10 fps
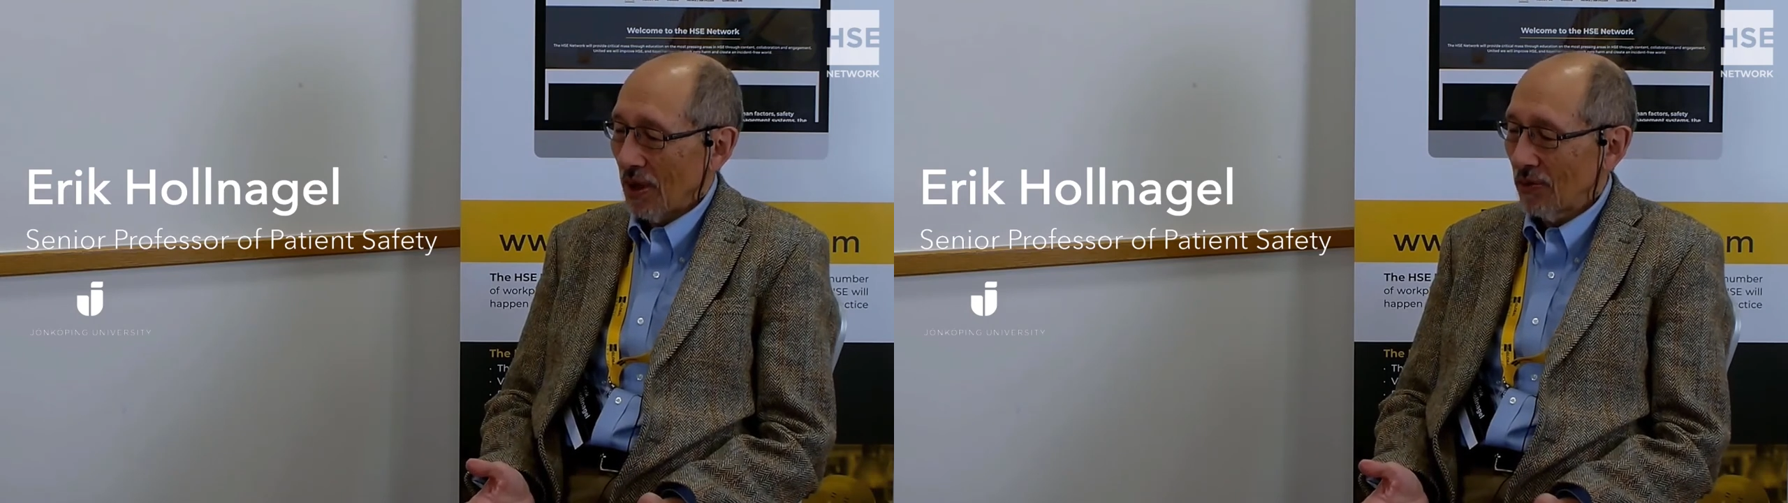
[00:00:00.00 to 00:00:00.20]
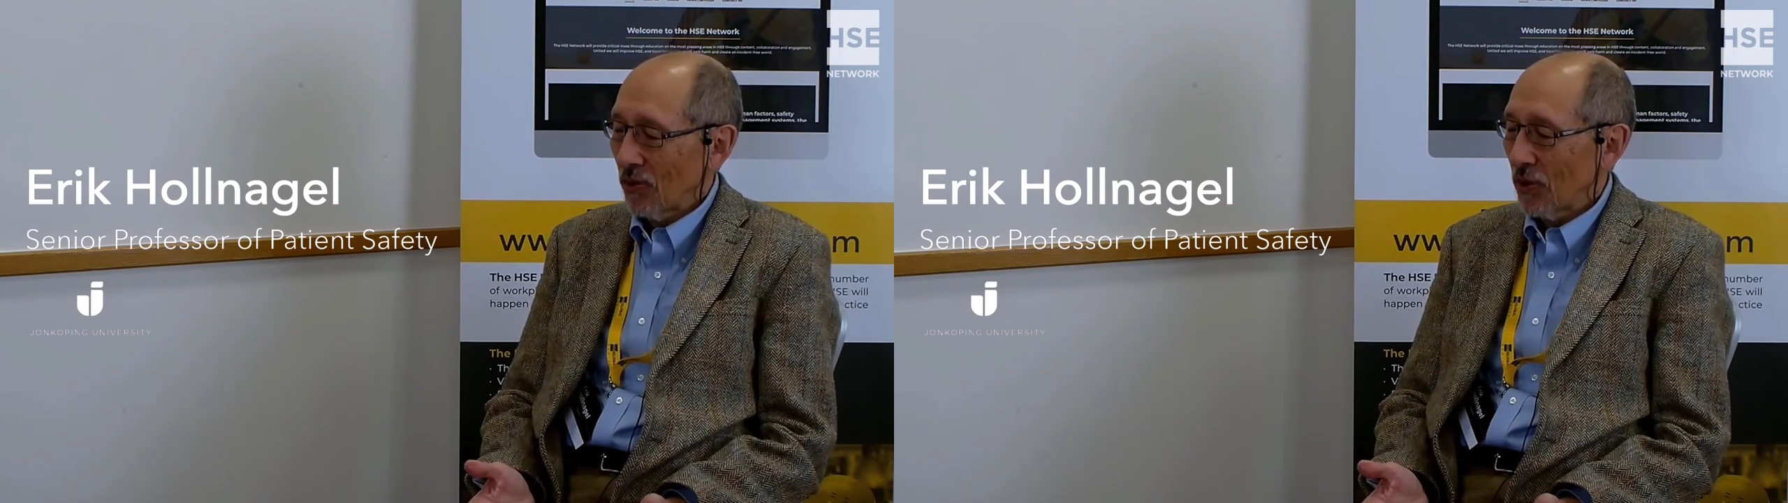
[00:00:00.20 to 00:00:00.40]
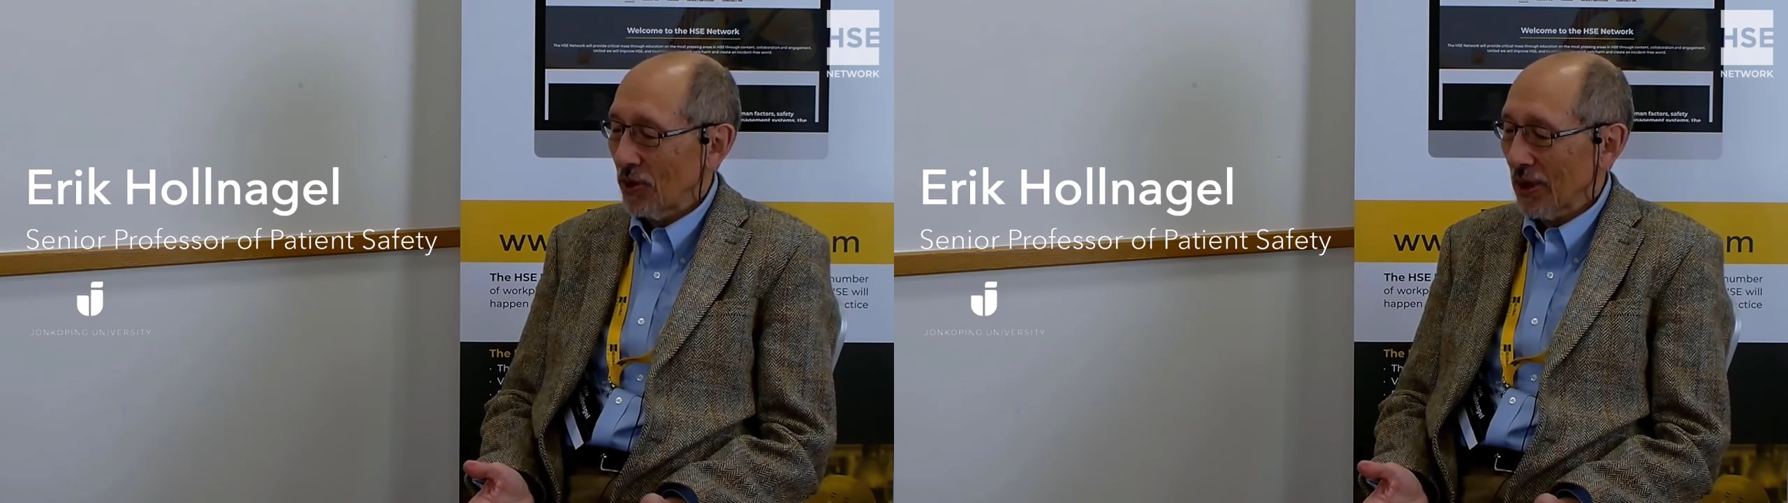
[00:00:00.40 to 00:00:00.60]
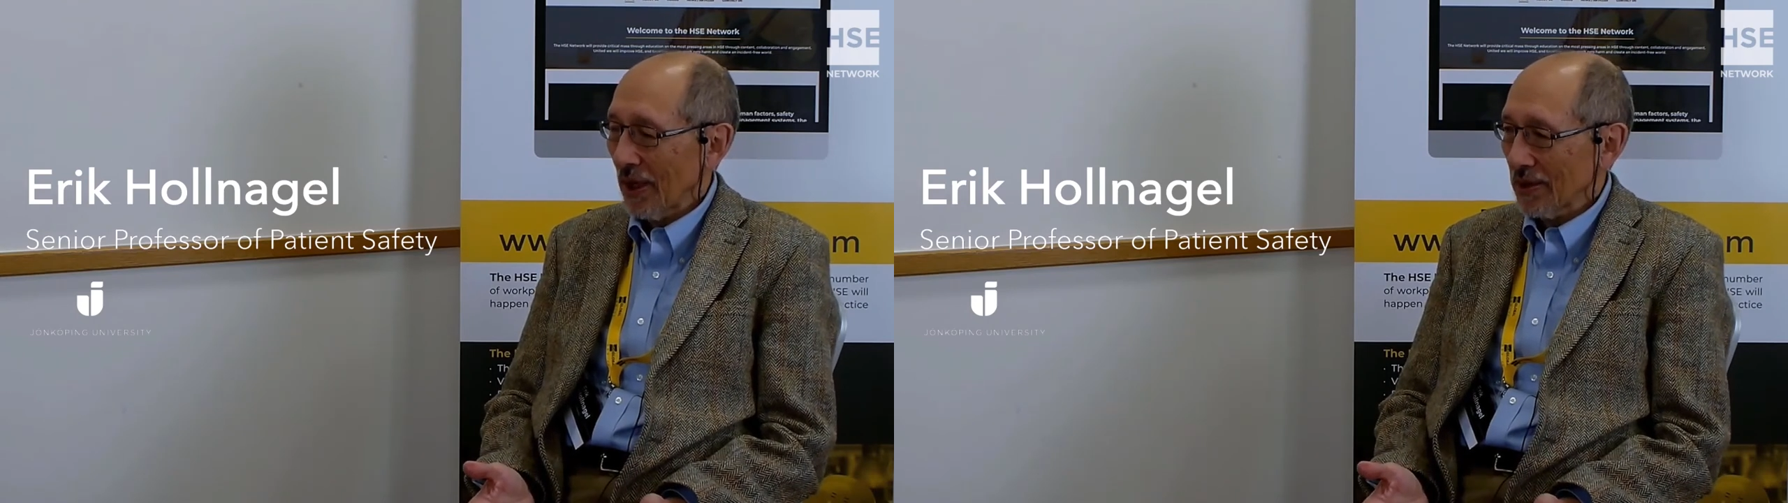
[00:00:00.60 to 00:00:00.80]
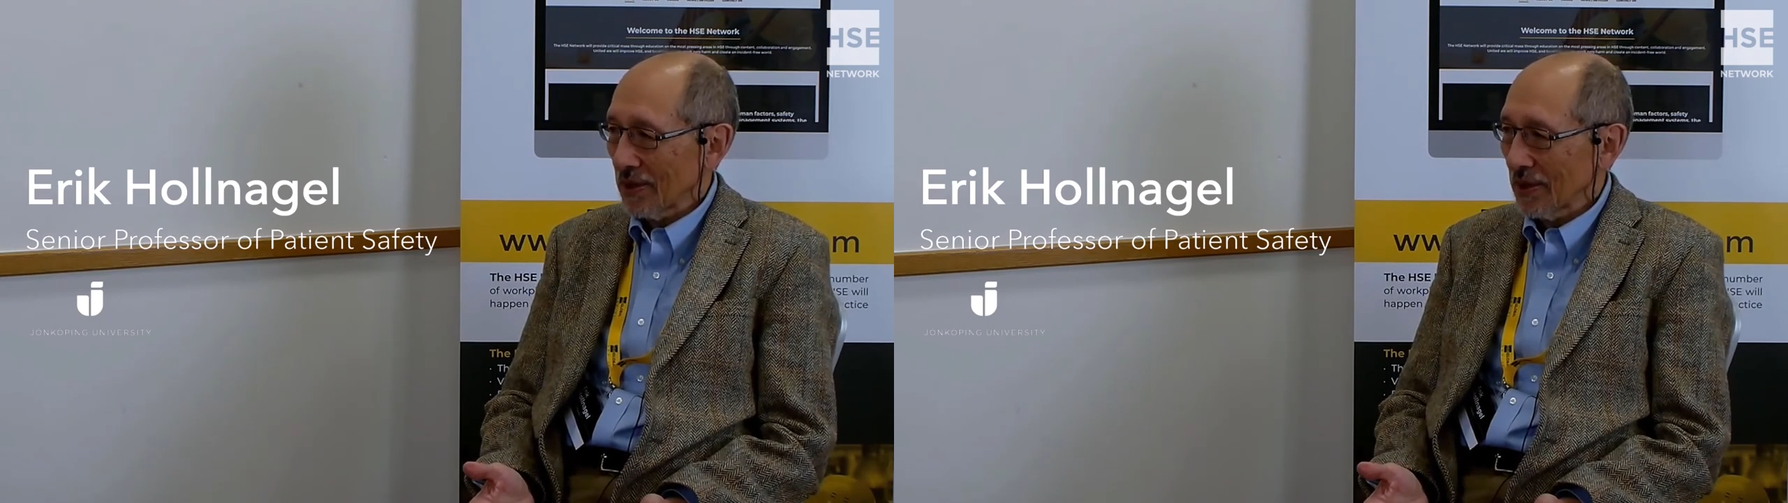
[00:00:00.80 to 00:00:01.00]
avoid
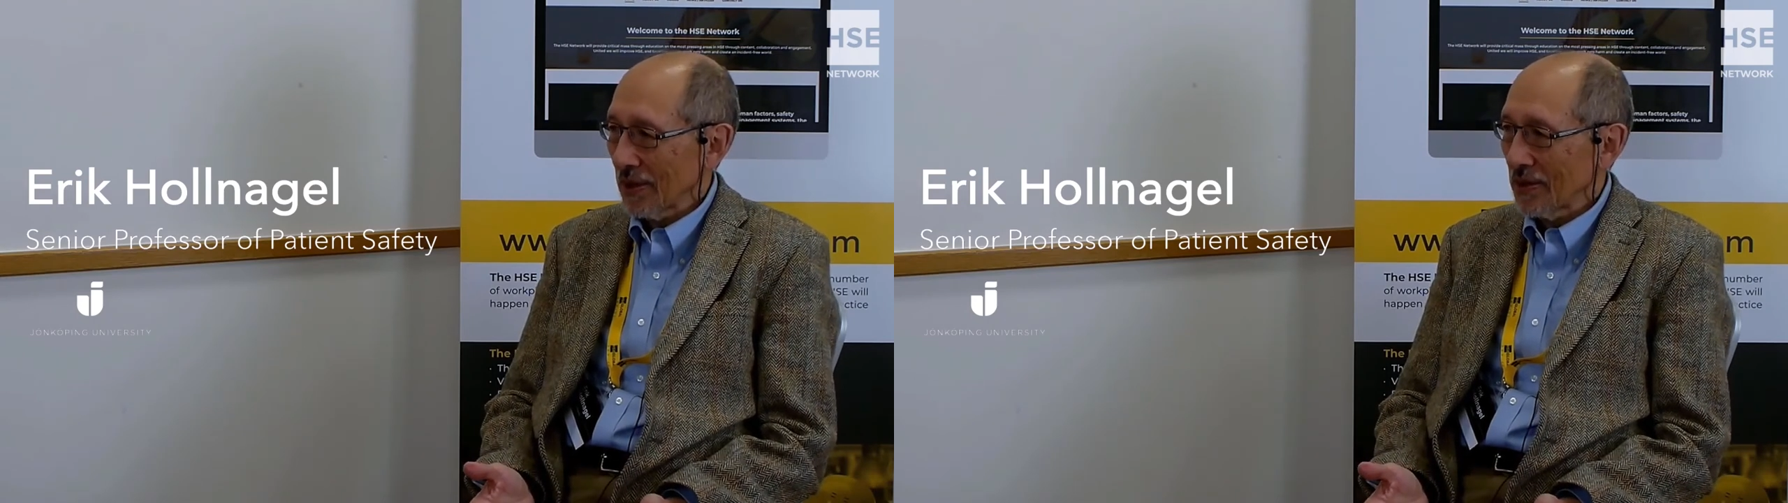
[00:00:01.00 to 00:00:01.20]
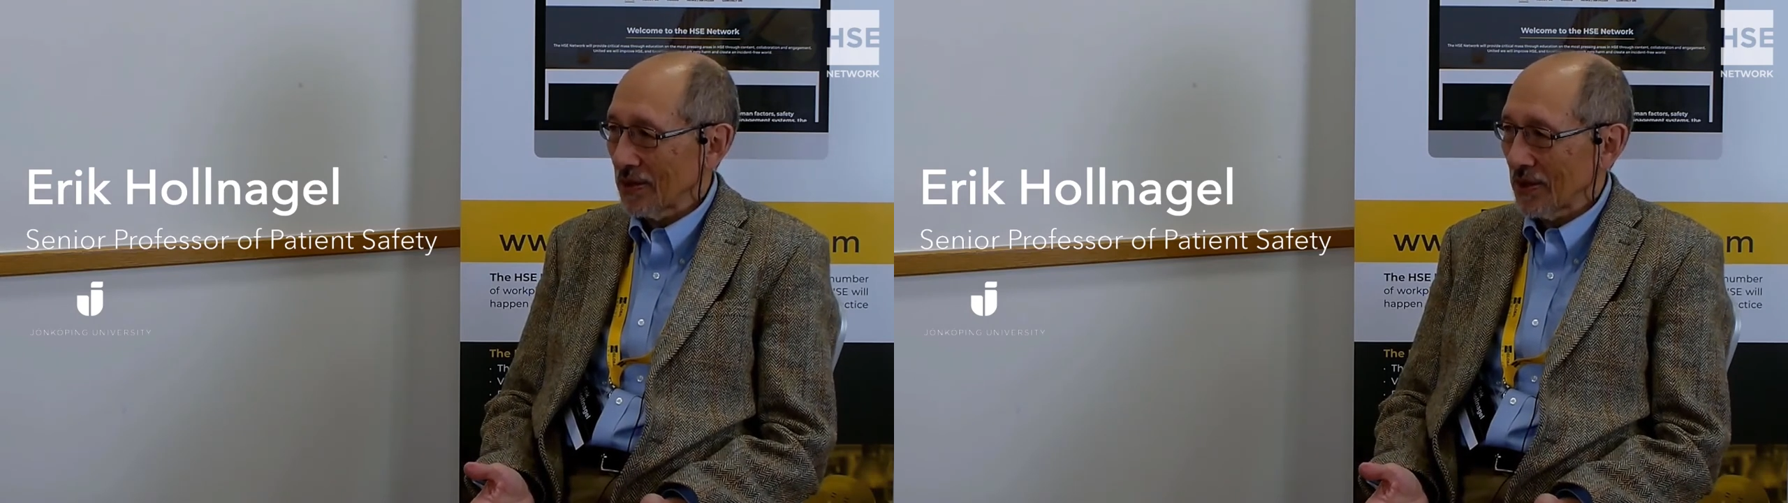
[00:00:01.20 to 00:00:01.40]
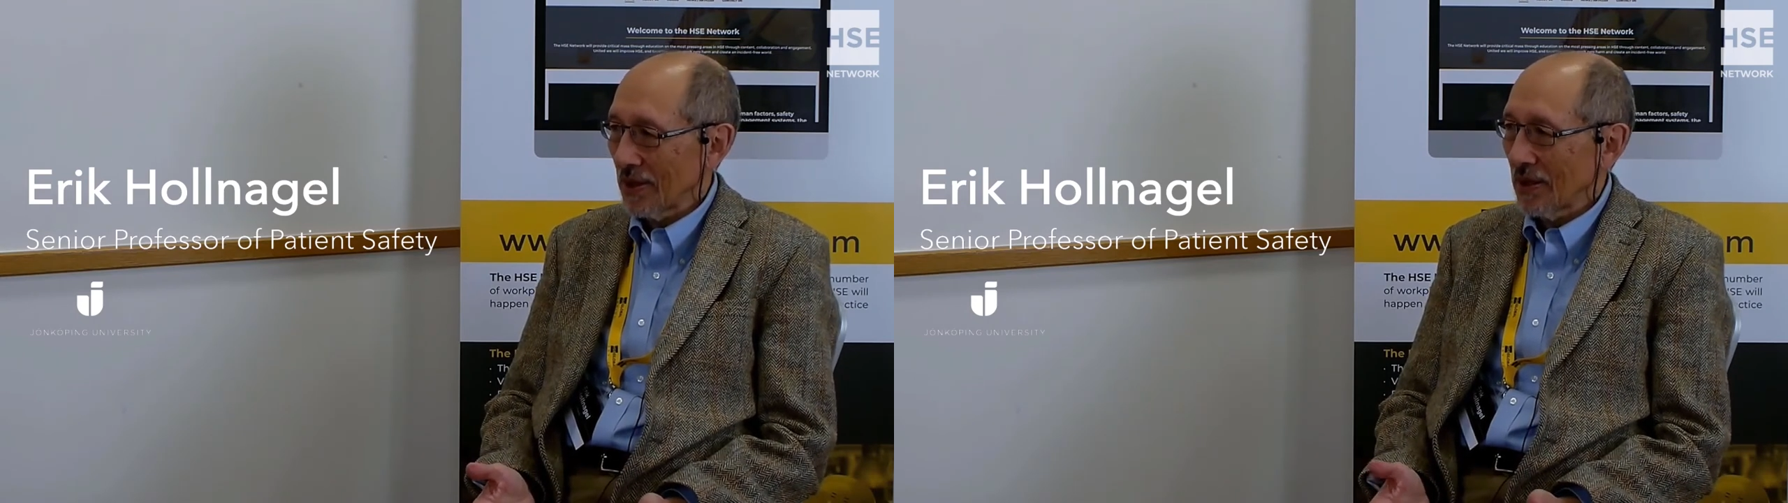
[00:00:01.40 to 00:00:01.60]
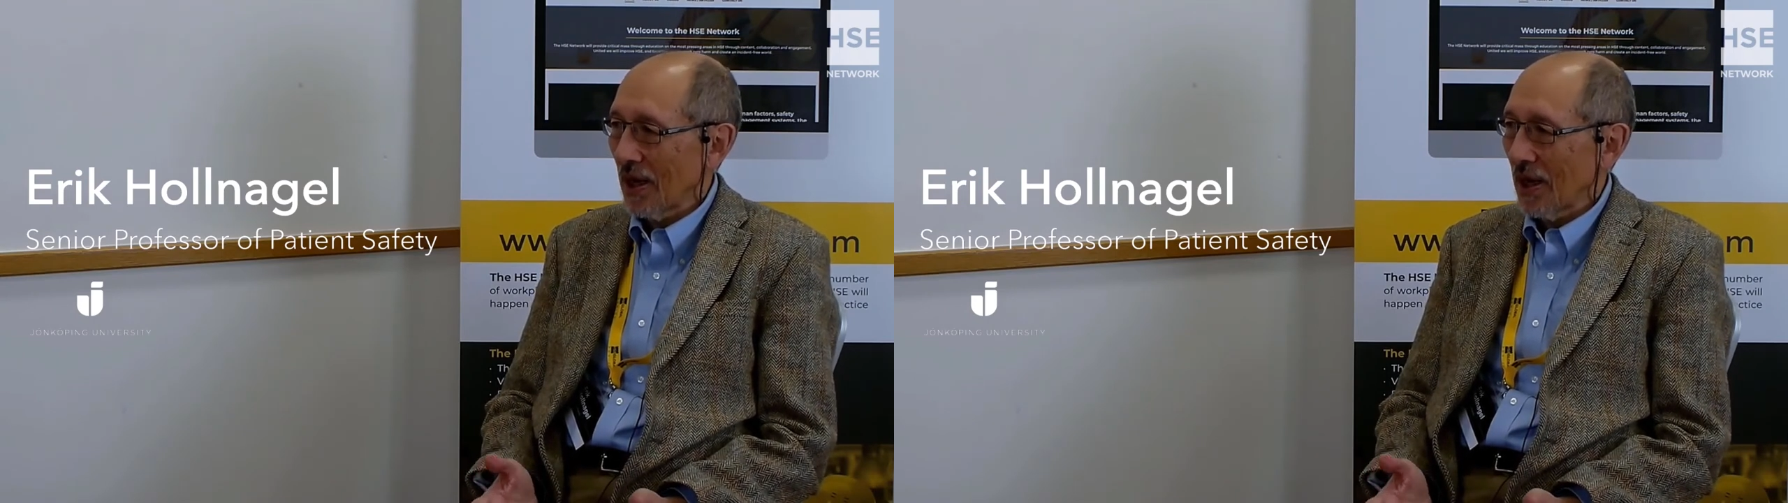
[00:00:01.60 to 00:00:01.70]
accidents and